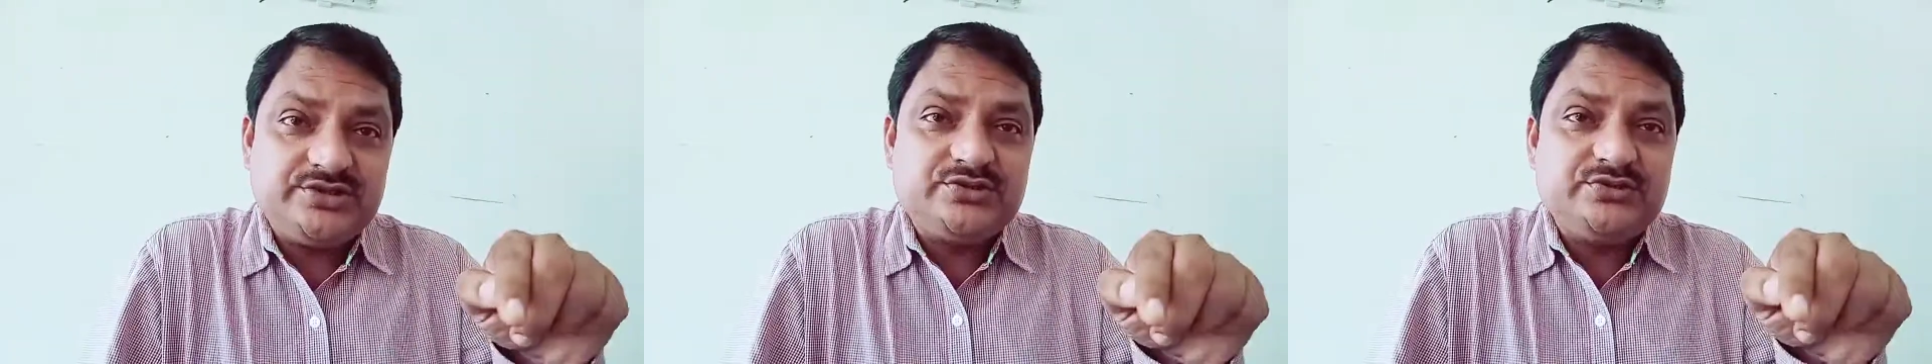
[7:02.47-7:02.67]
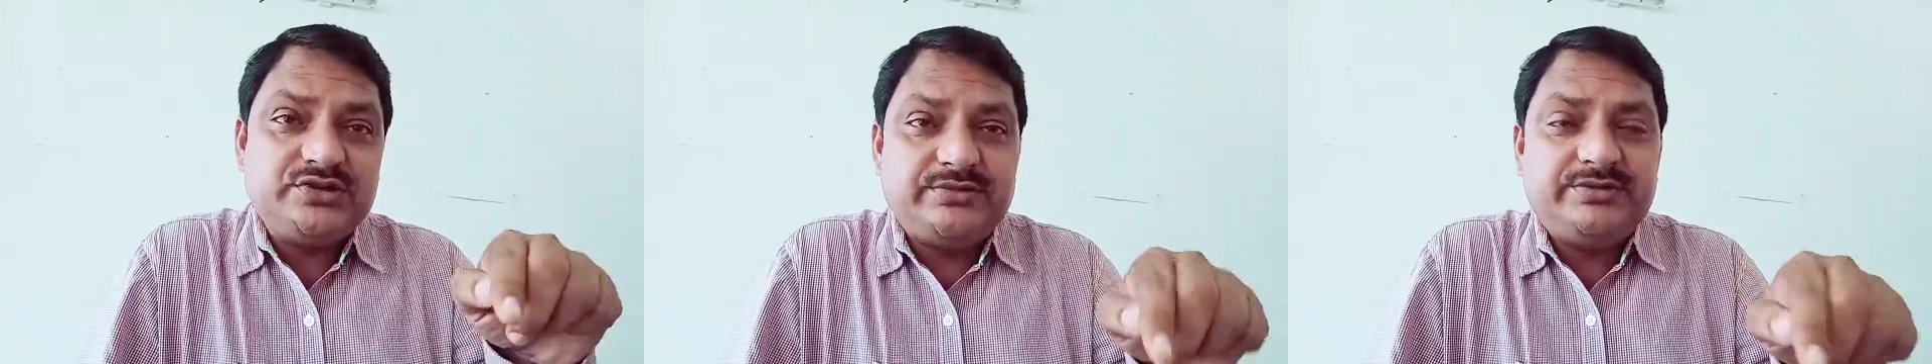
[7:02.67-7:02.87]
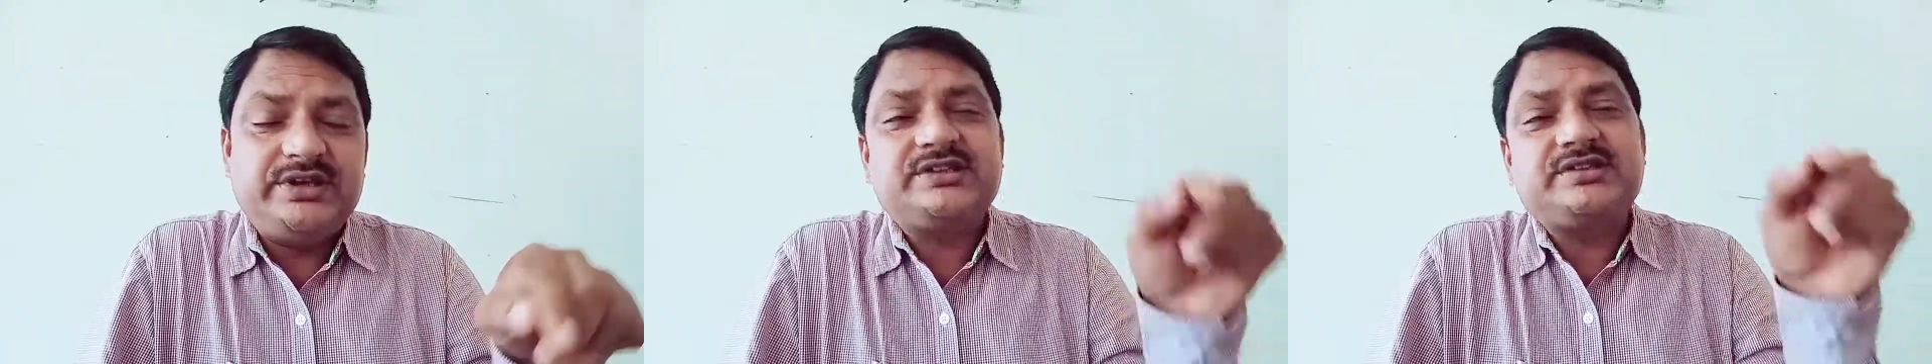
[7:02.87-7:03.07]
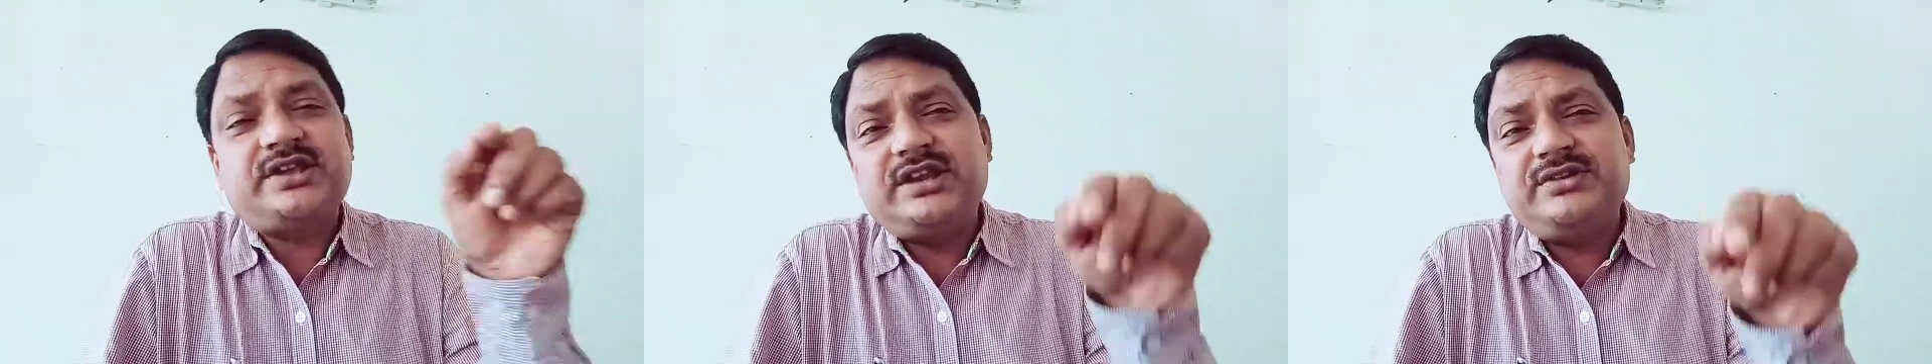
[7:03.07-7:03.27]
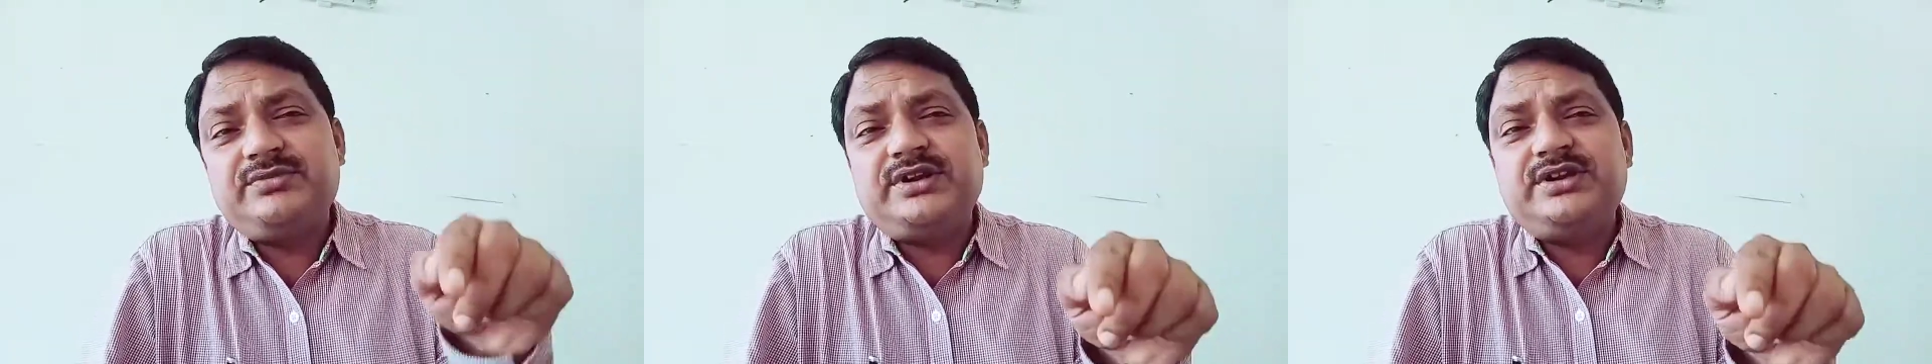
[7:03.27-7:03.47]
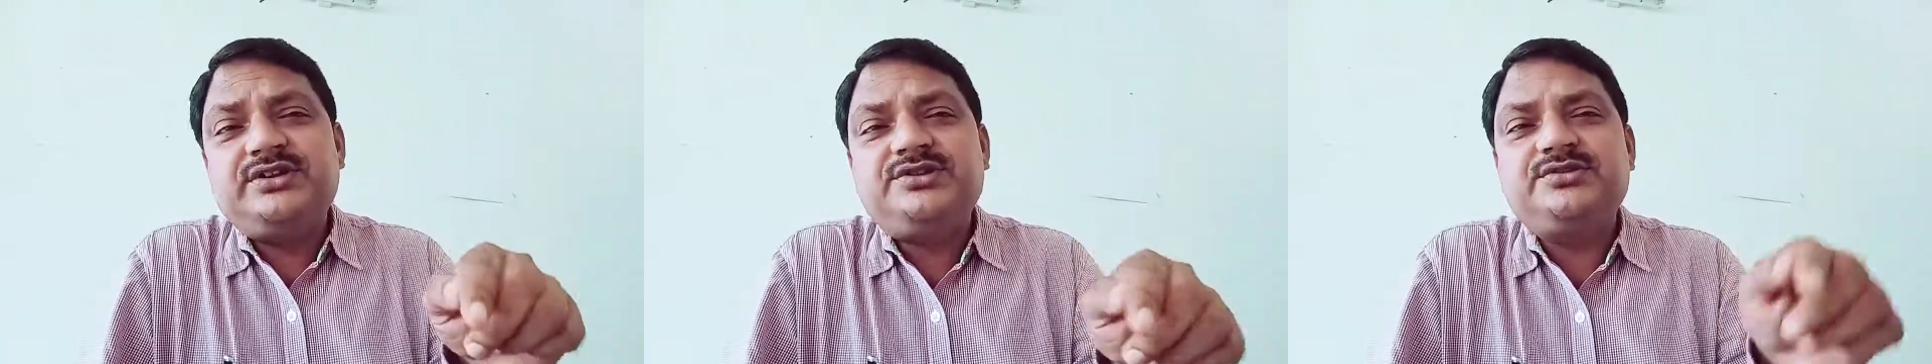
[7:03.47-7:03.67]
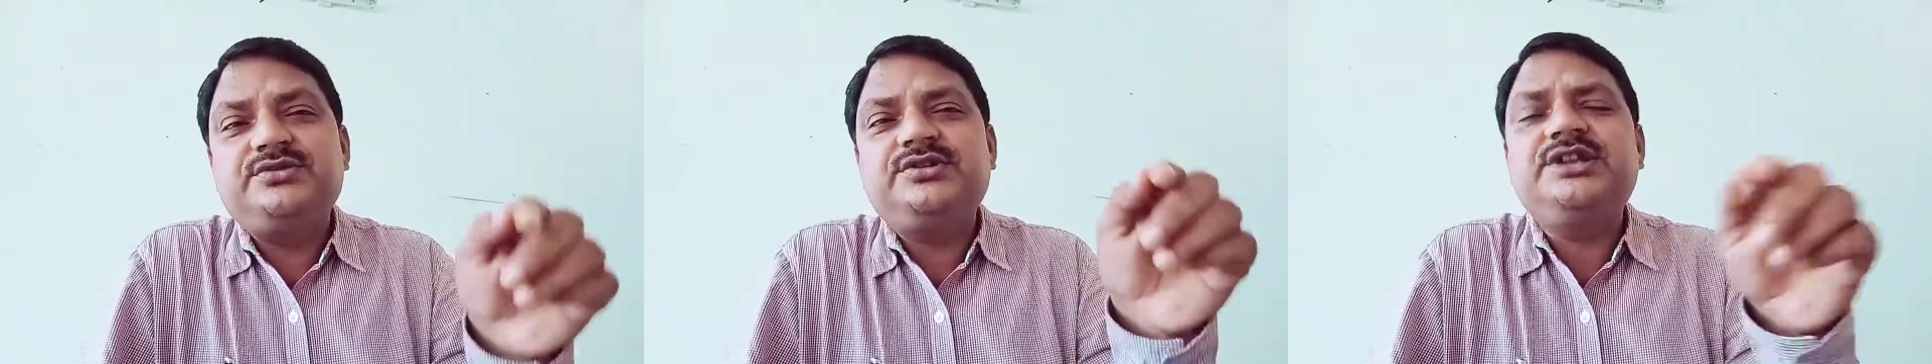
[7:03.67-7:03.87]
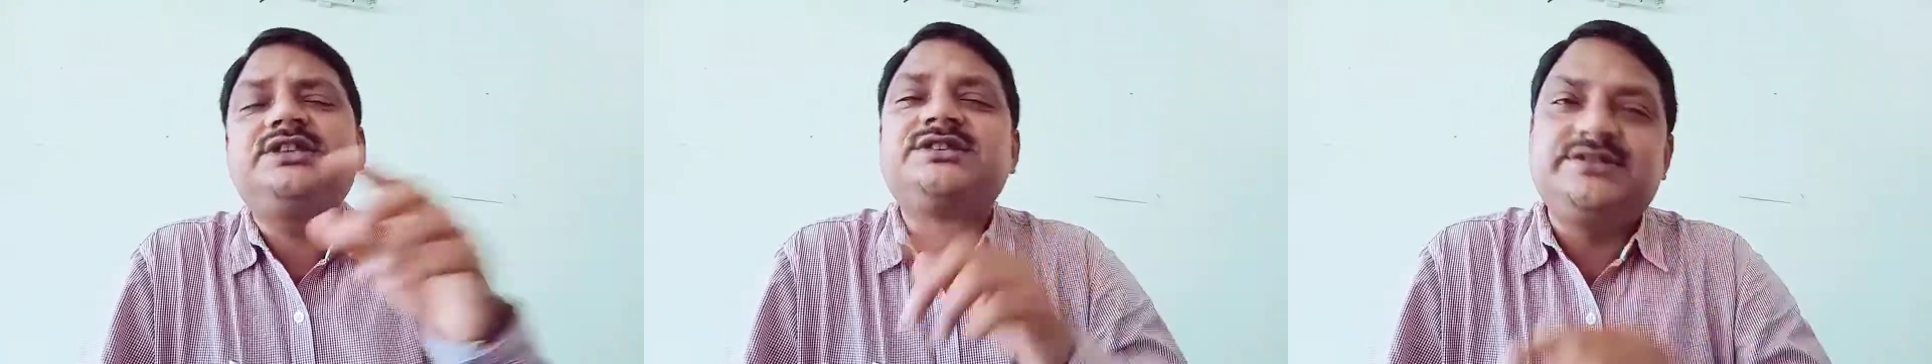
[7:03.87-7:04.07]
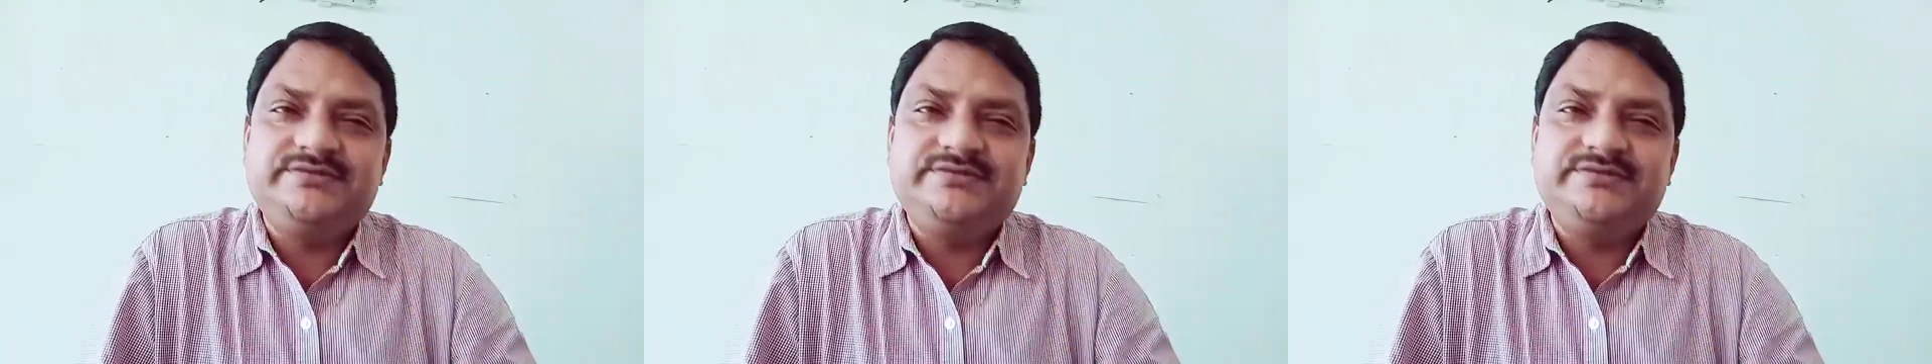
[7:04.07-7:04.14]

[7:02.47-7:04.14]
should have excitement to teach.